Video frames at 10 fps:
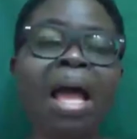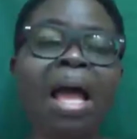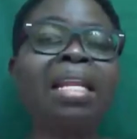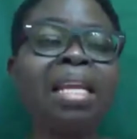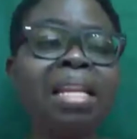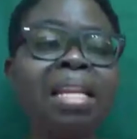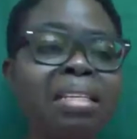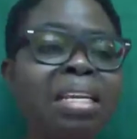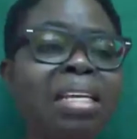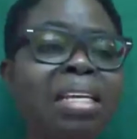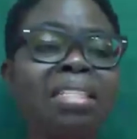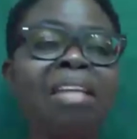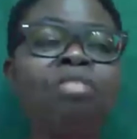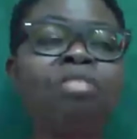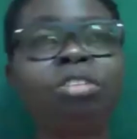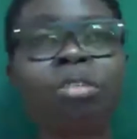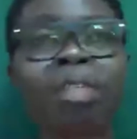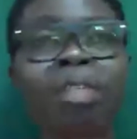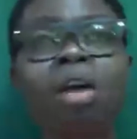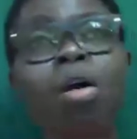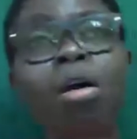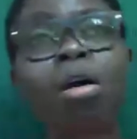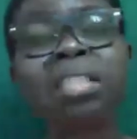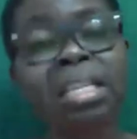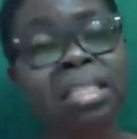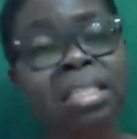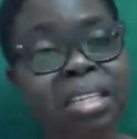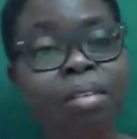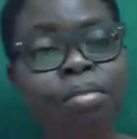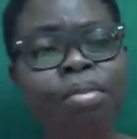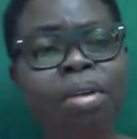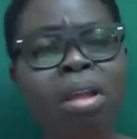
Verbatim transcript: And in this instance, you discover that cost is saved.